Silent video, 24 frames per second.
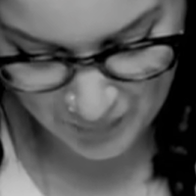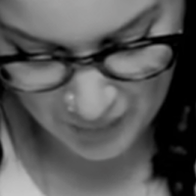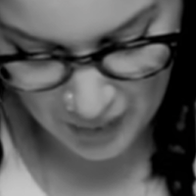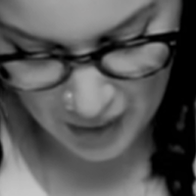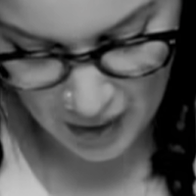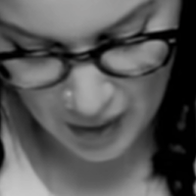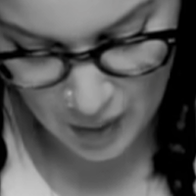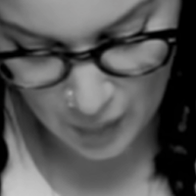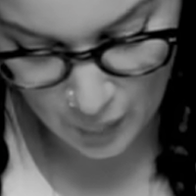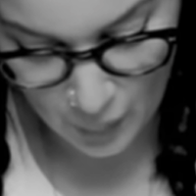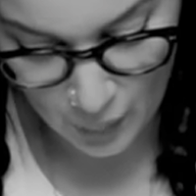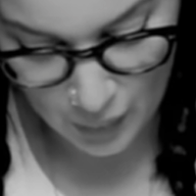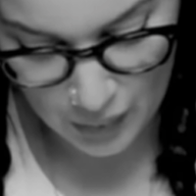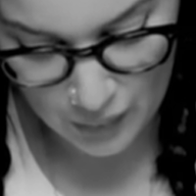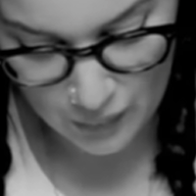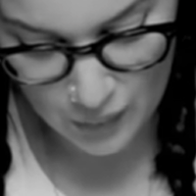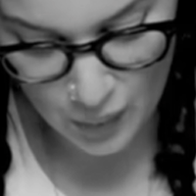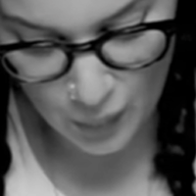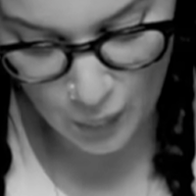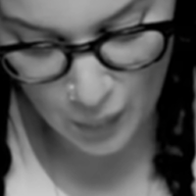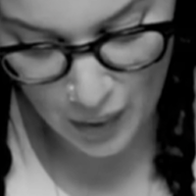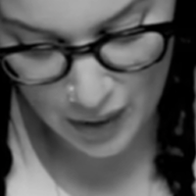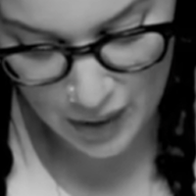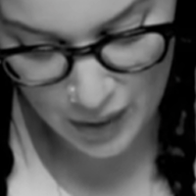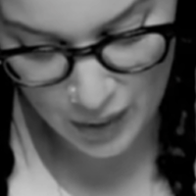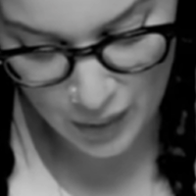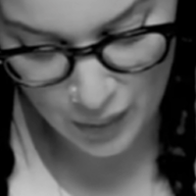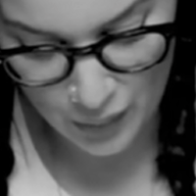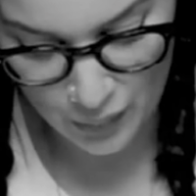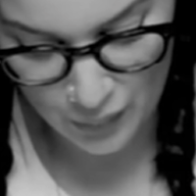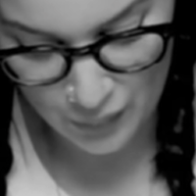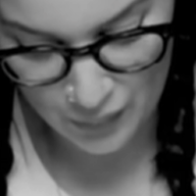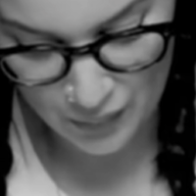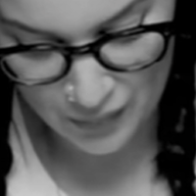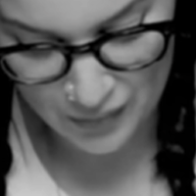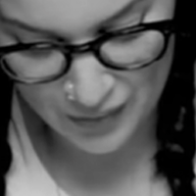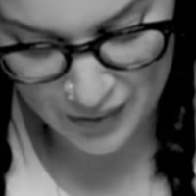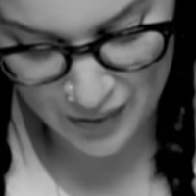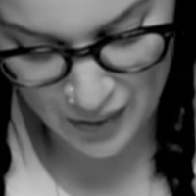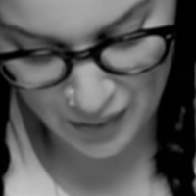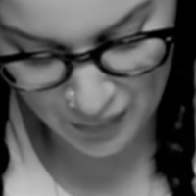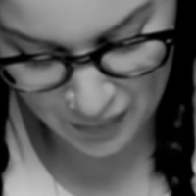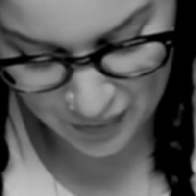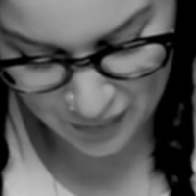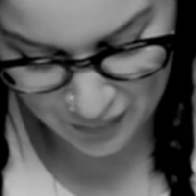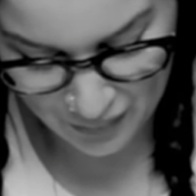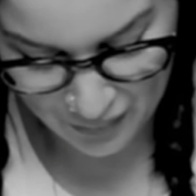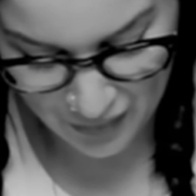And one of the
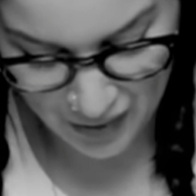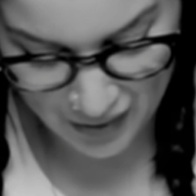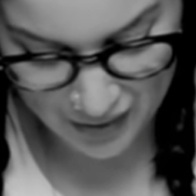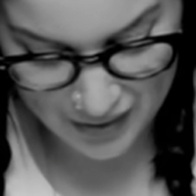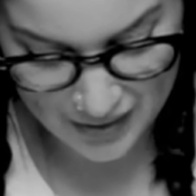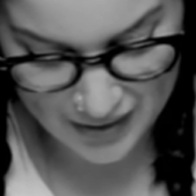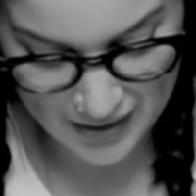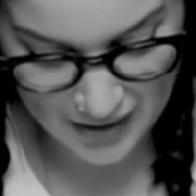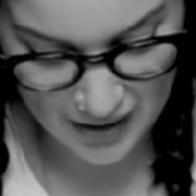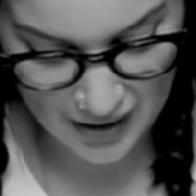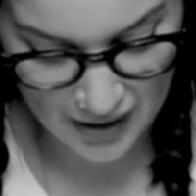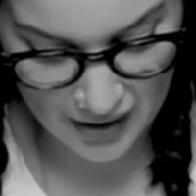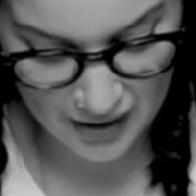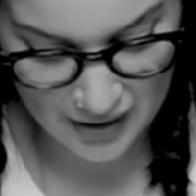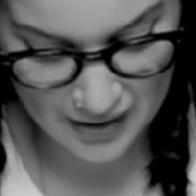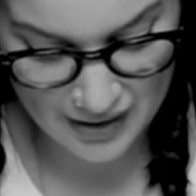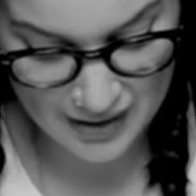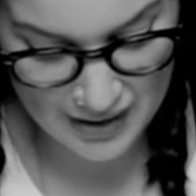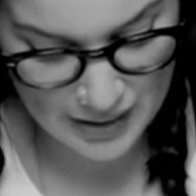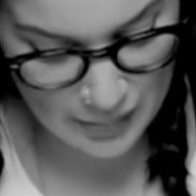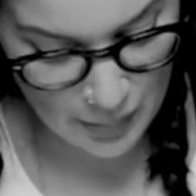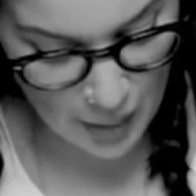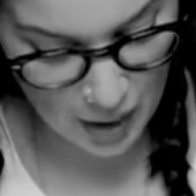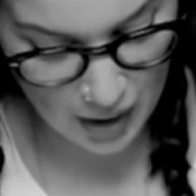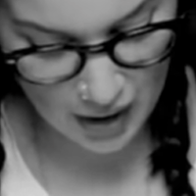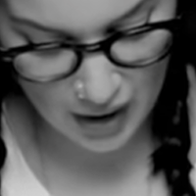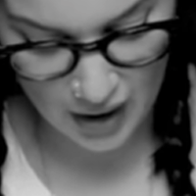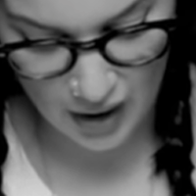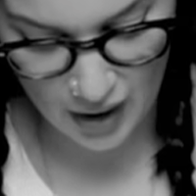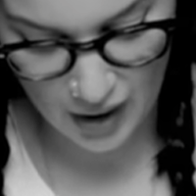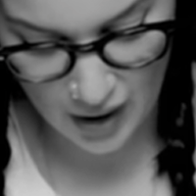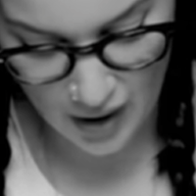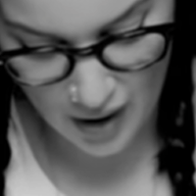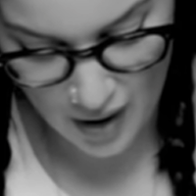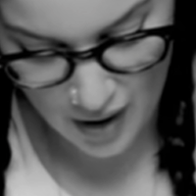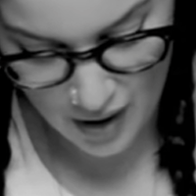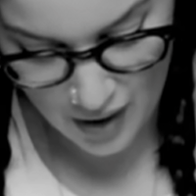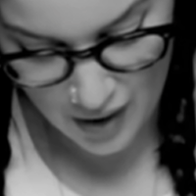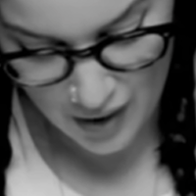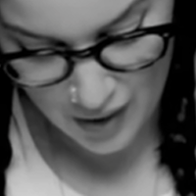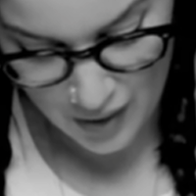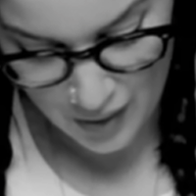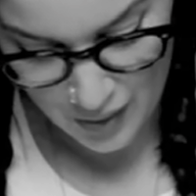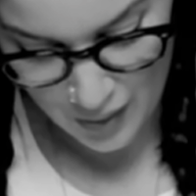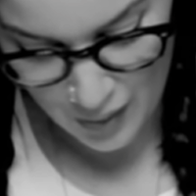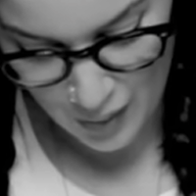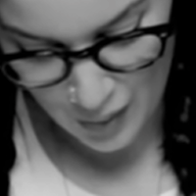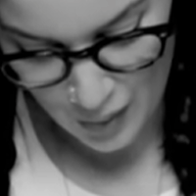white-coated Vecs said, smacking,
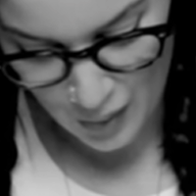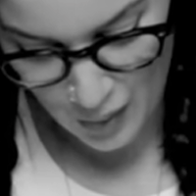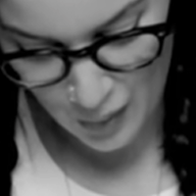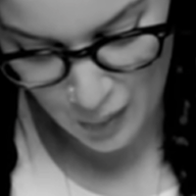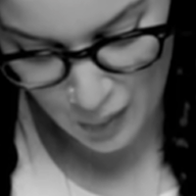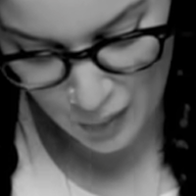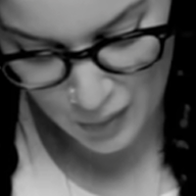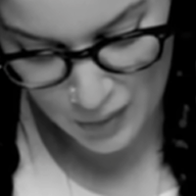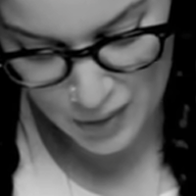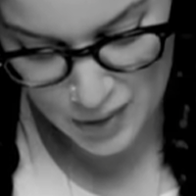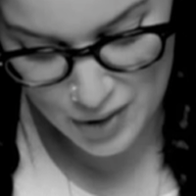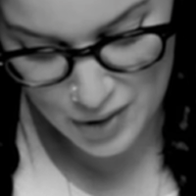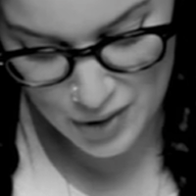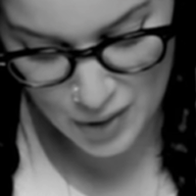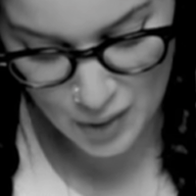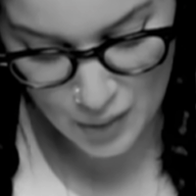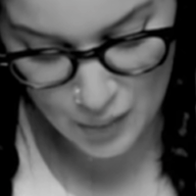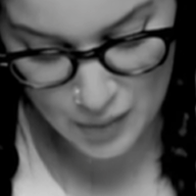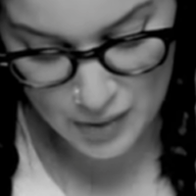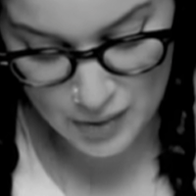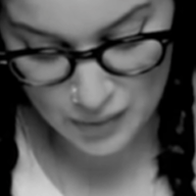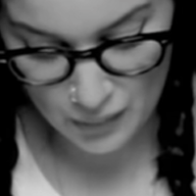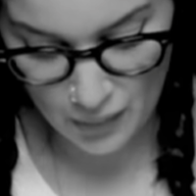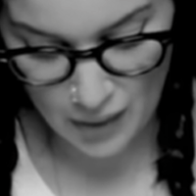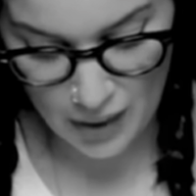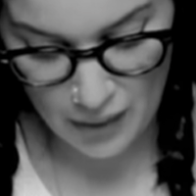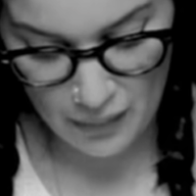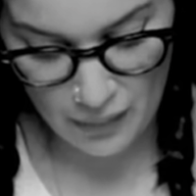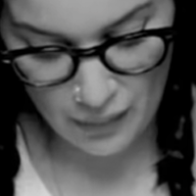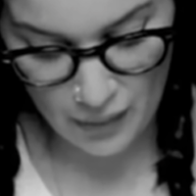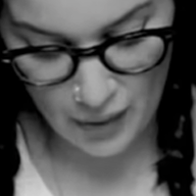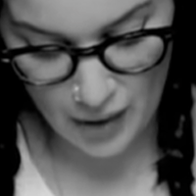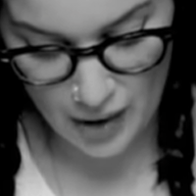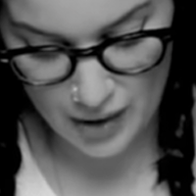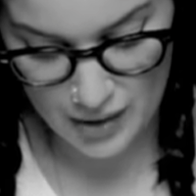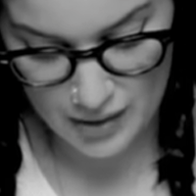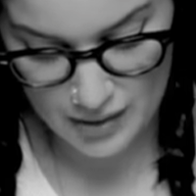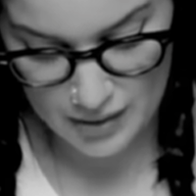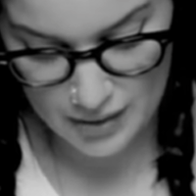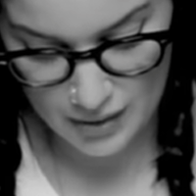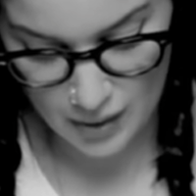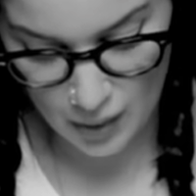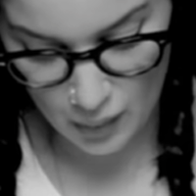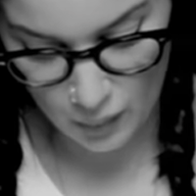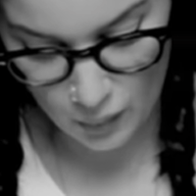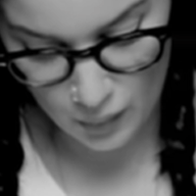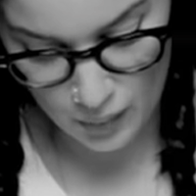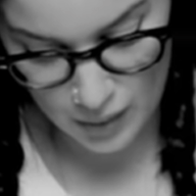"Horror show is right, friend,
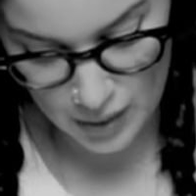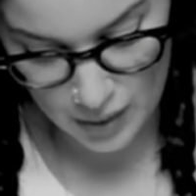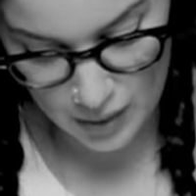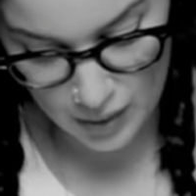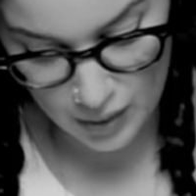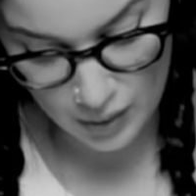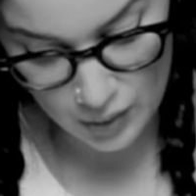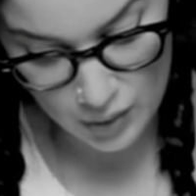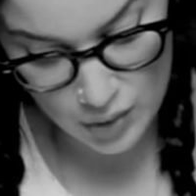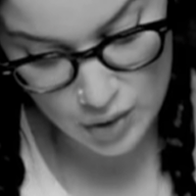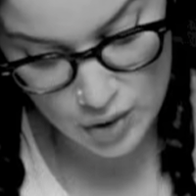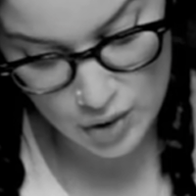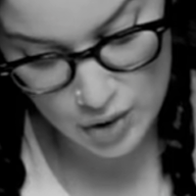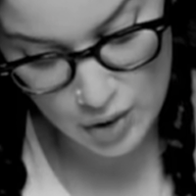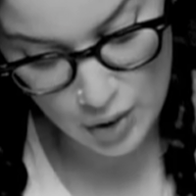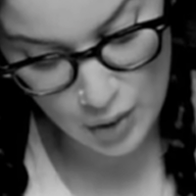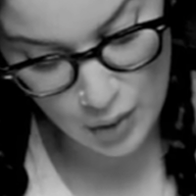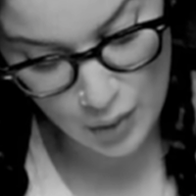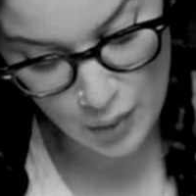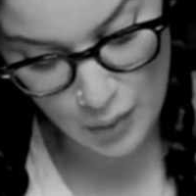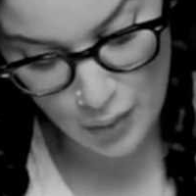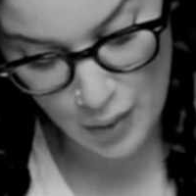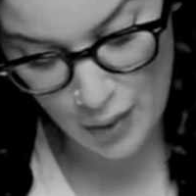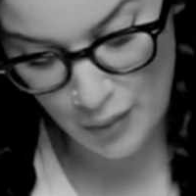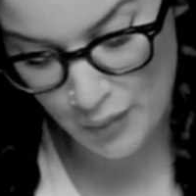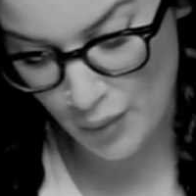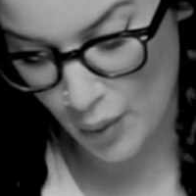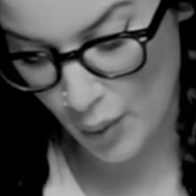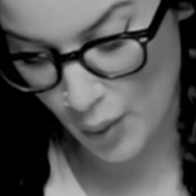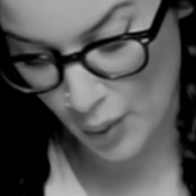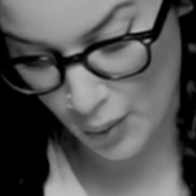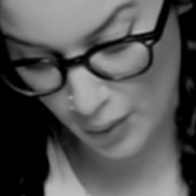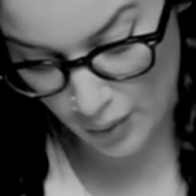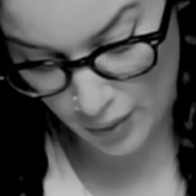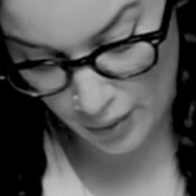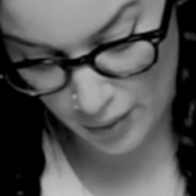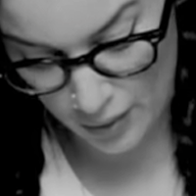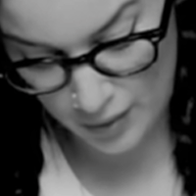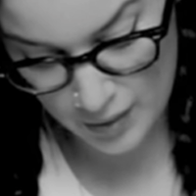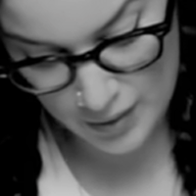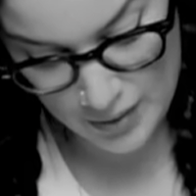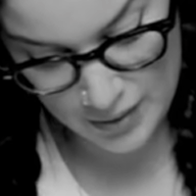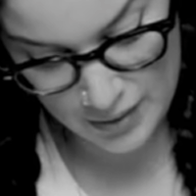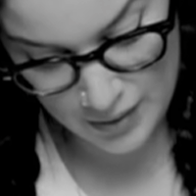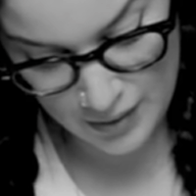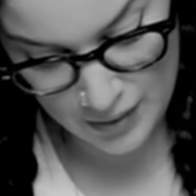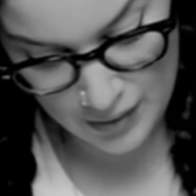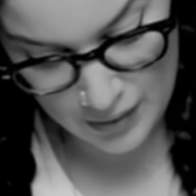a real show of
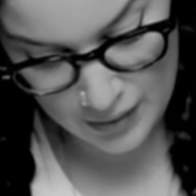horrors."